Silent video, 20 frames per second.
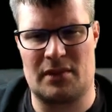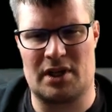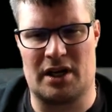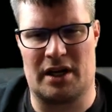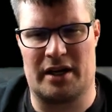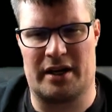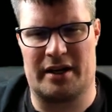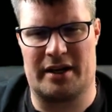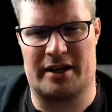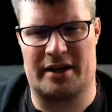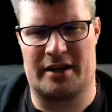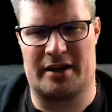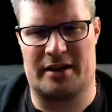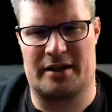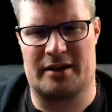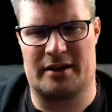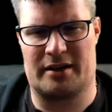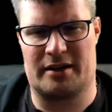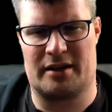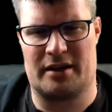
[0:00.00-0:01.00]

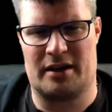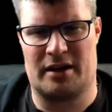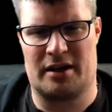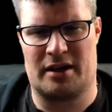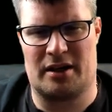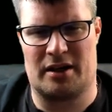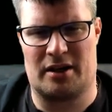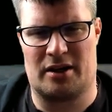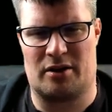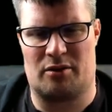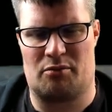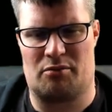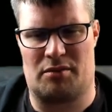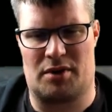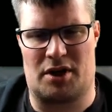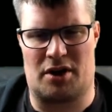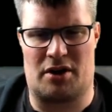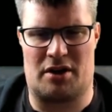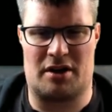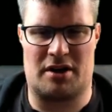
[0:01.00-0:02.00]
Uh,
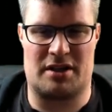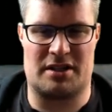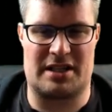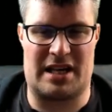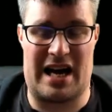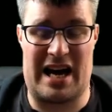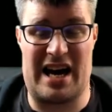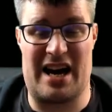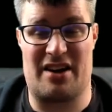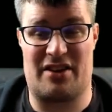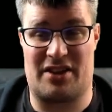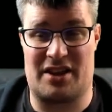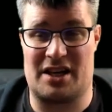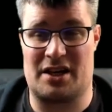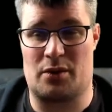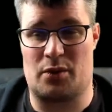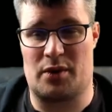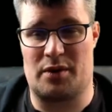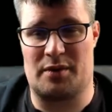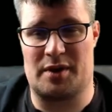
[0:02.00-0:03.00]
because I
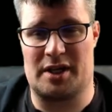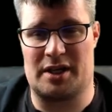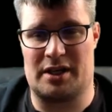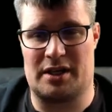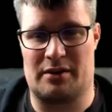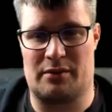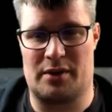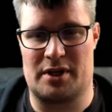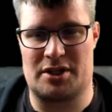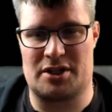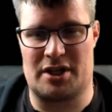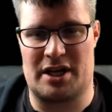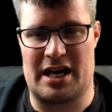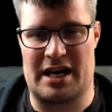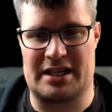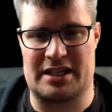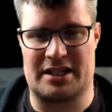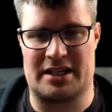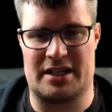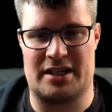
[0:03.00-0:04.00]
think we, we, we, should
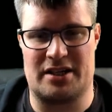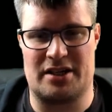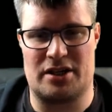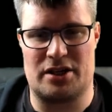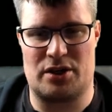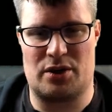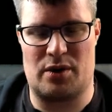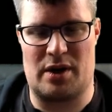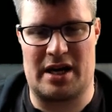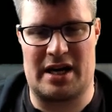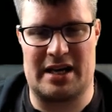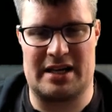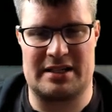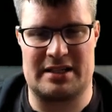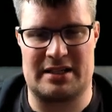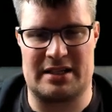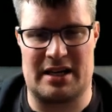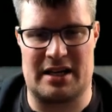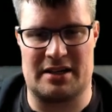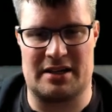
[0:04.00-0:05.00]
actually do
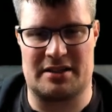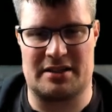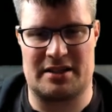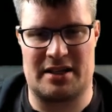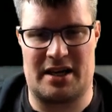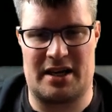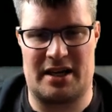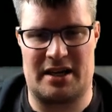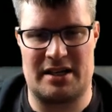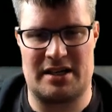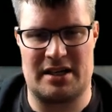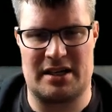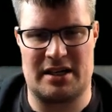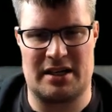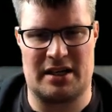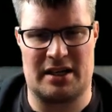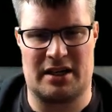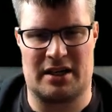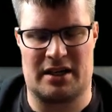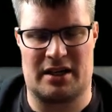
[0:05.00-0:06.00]
as they said.
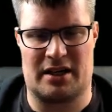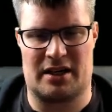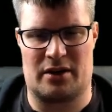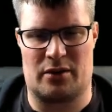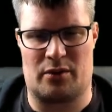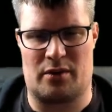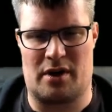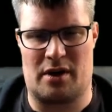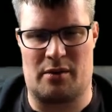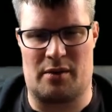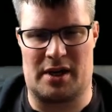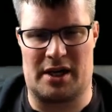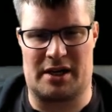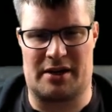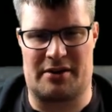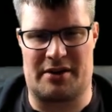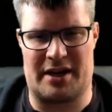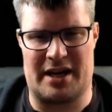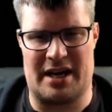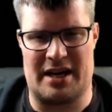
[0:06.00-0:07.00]
We will
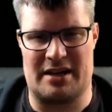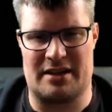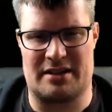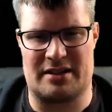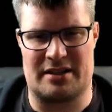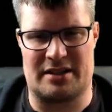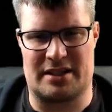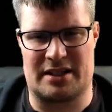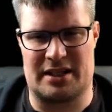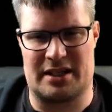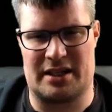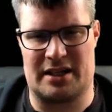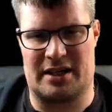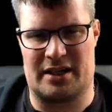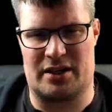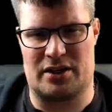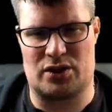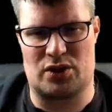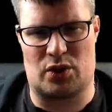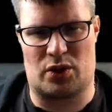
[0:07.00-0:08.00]
create
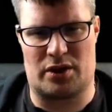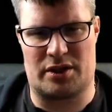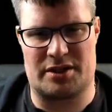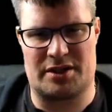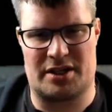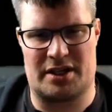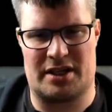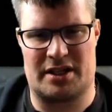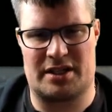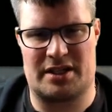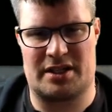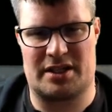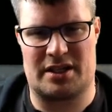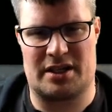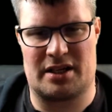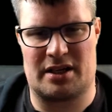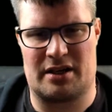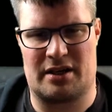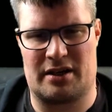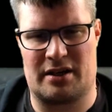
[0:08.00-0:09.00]
uh, sources.
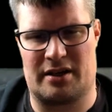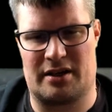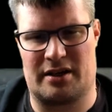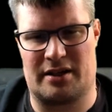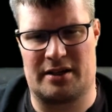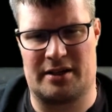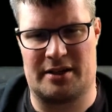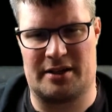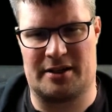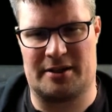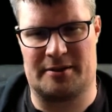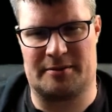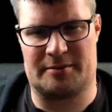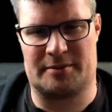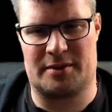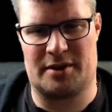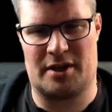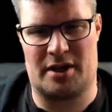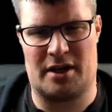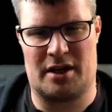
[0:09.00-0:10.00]
Uh,
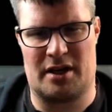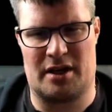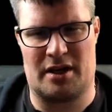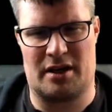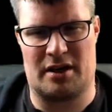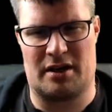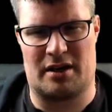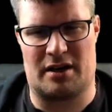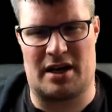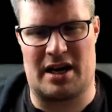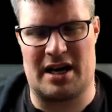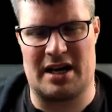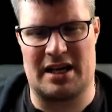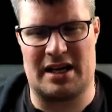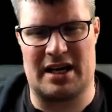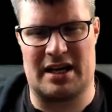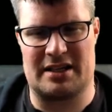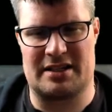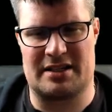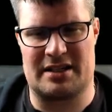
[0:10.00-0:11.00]
I
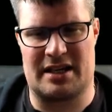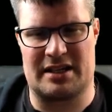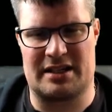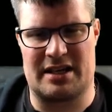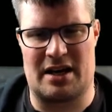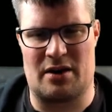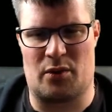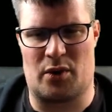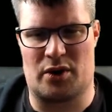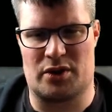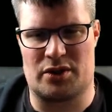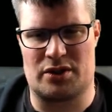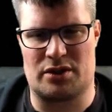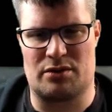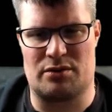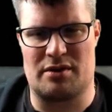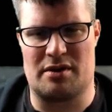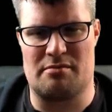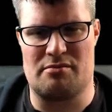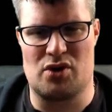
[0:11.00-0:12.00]
guess that they want
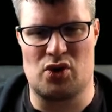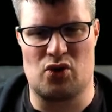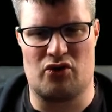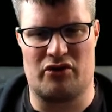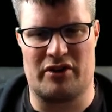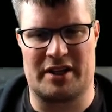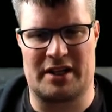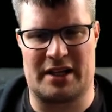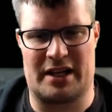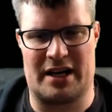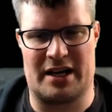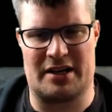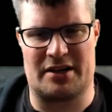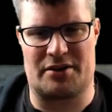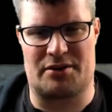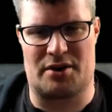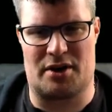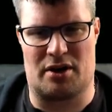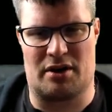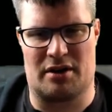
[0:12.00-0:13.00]
to remove it
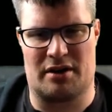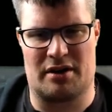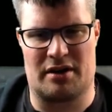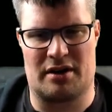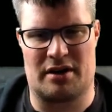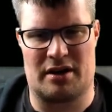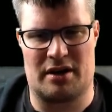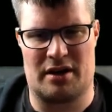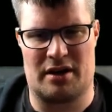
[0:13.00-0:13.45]
later on.